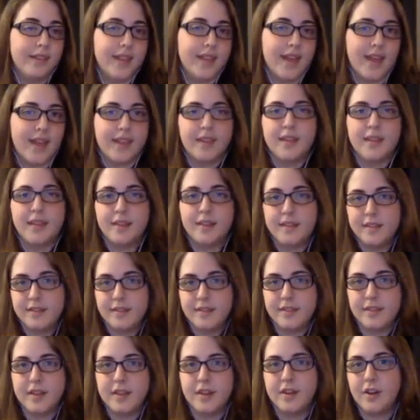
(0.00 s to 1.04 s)
that
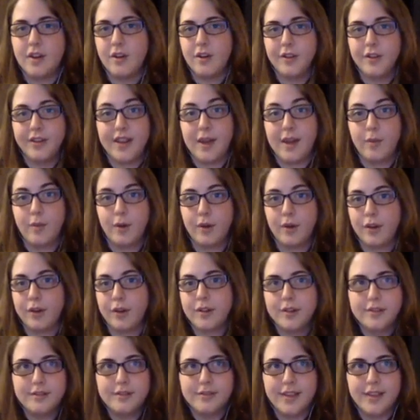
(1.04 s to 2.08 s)
the neural network
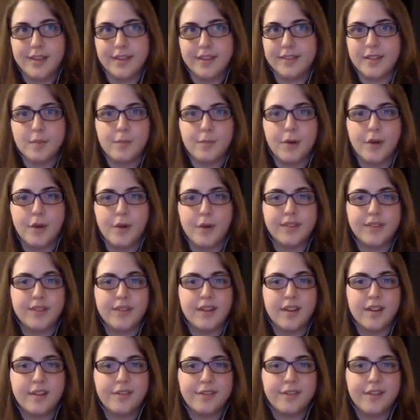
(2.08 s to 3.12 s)
is composed
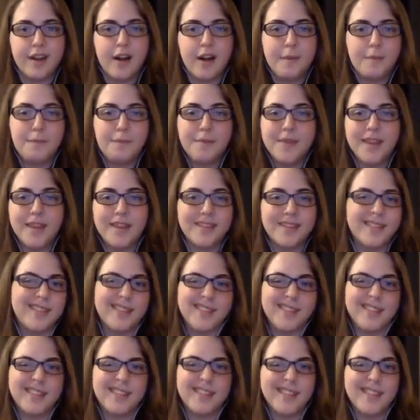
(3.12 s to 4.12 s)
of is